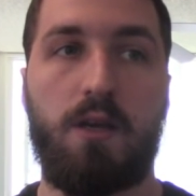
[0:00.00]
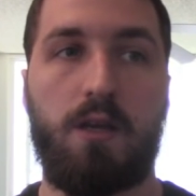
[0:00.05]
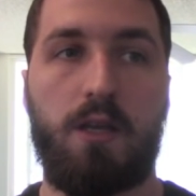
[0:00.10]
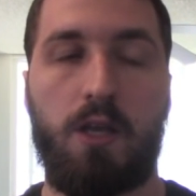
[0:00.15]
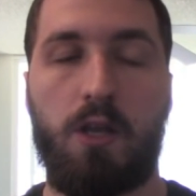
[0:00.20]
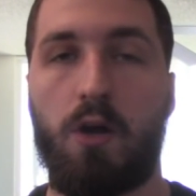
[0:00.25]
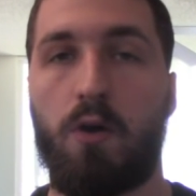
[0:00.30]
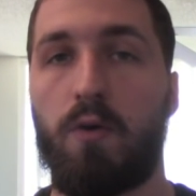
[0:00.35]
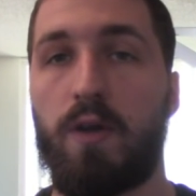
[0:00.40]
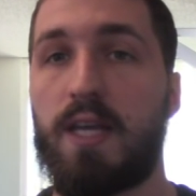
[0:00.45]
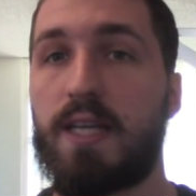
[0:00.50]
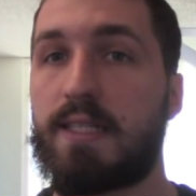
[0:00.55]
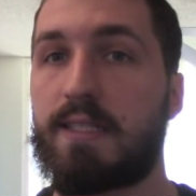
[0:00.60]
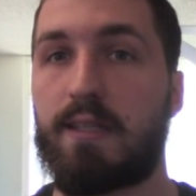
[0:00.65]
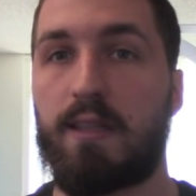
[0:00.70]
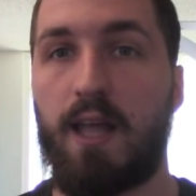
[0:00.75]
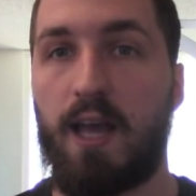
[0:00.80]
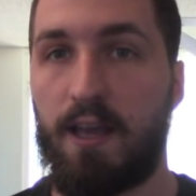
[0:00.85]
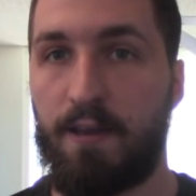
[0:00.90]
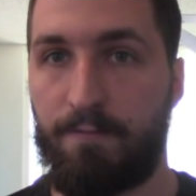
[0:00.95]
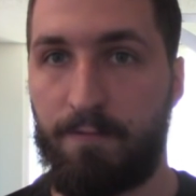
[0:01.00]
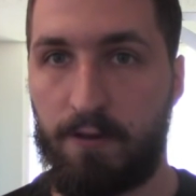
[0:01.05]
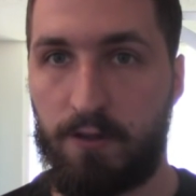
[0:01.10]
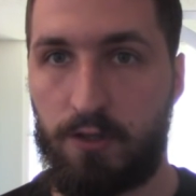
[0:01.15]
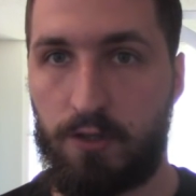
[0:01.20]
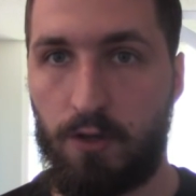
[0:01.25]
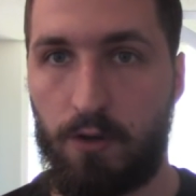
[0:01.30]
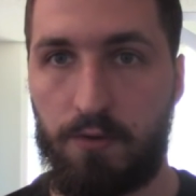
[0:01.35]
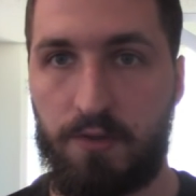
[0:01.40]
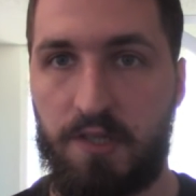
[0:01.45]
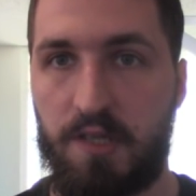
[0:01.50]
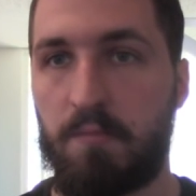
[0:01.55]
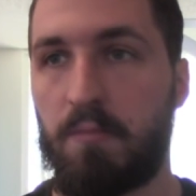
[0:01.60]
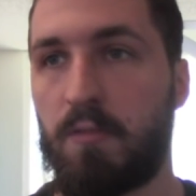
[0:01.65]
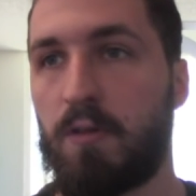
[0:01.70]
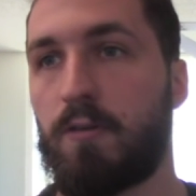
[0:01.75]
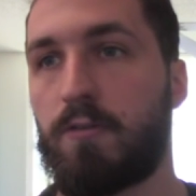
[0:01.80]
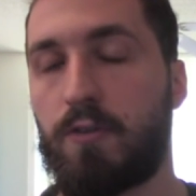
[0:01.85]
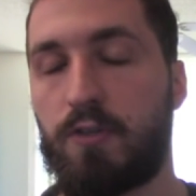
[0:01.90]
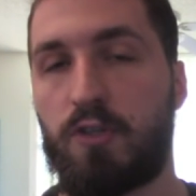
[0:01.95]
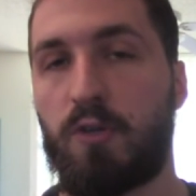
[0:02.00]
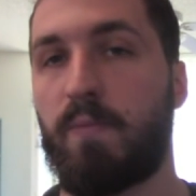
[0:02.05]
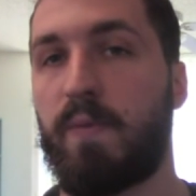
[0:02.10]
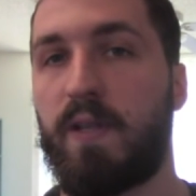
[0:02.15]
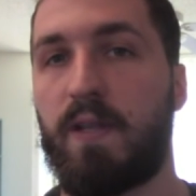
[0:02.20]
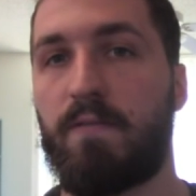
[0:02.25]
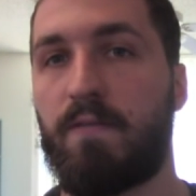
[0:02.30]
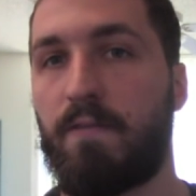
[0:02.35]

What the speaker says: you know, his life is so similar to so many of